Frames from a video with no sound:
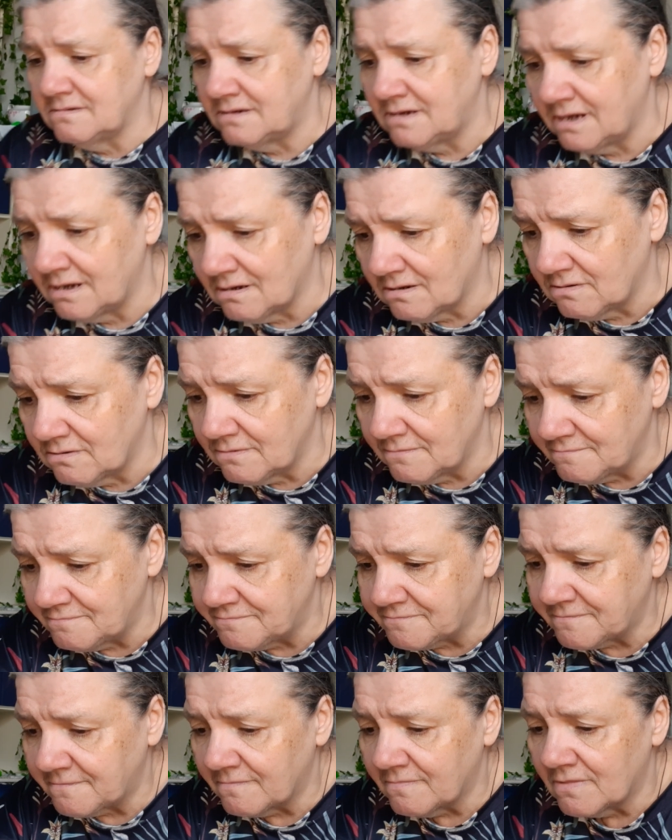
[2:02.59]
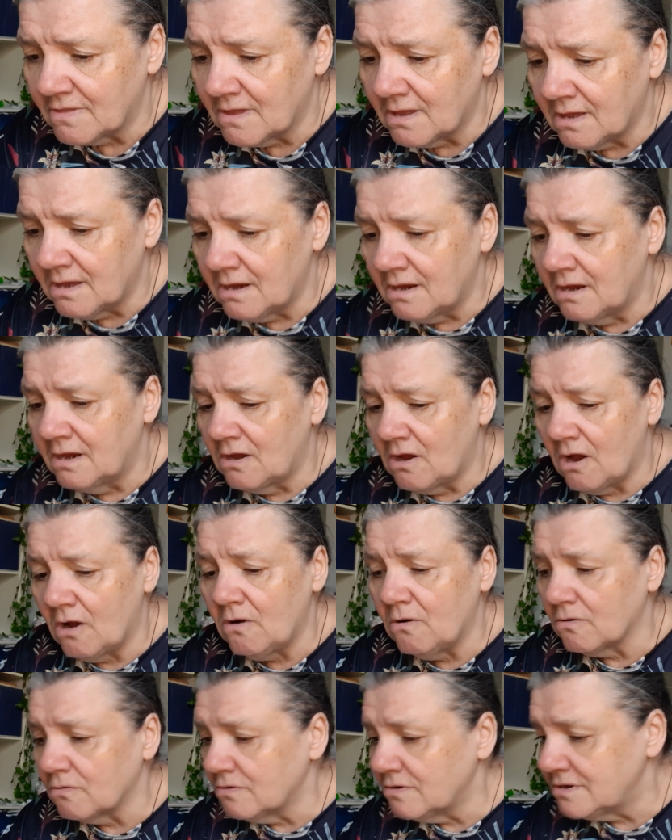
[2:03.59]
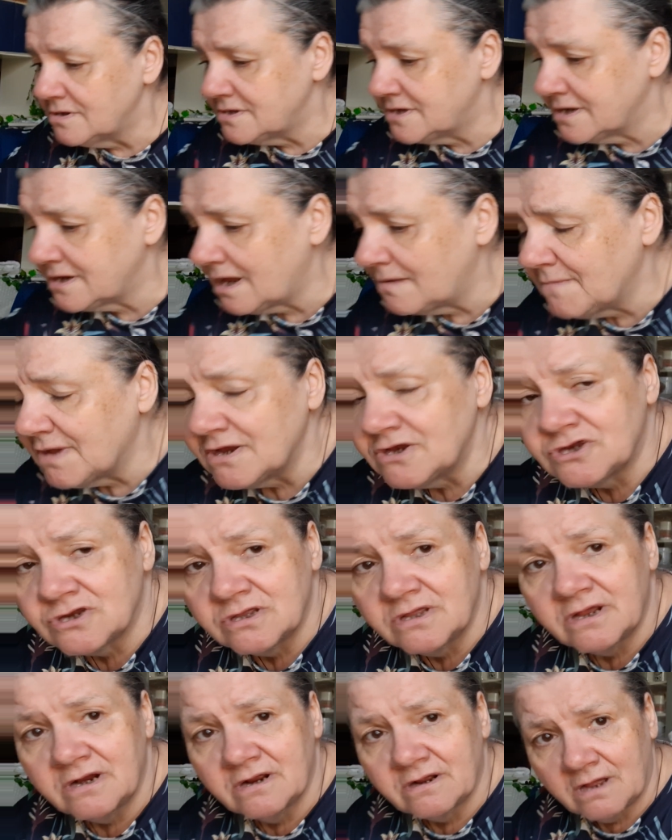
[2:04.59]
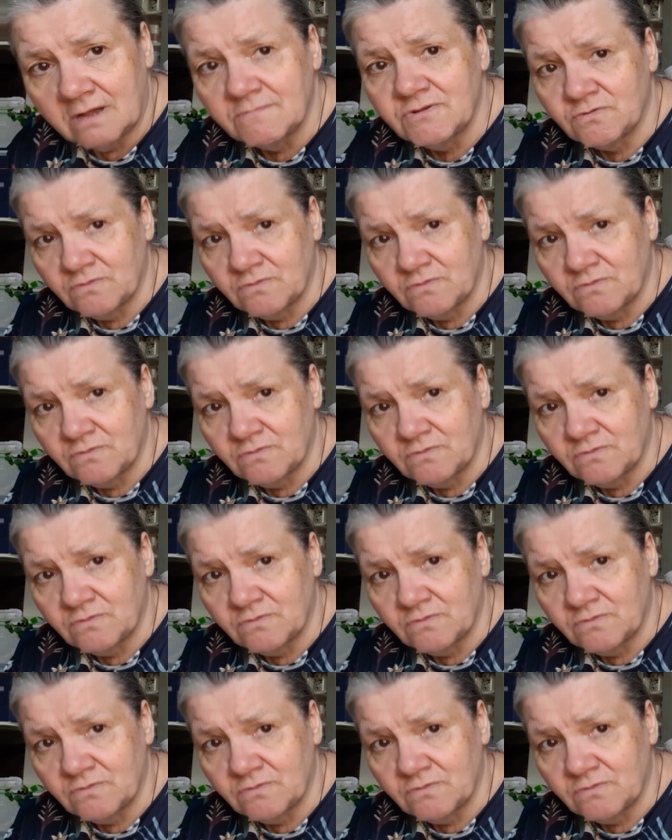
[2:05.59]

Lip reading: deal. Oh, did I mention that it comes